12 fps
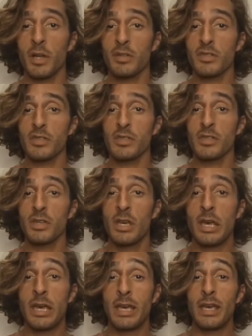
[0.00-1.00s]
months,
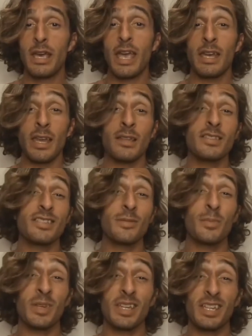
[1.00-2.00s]
and then
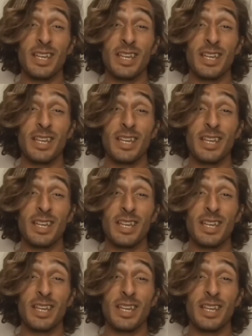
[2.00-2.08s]
slip into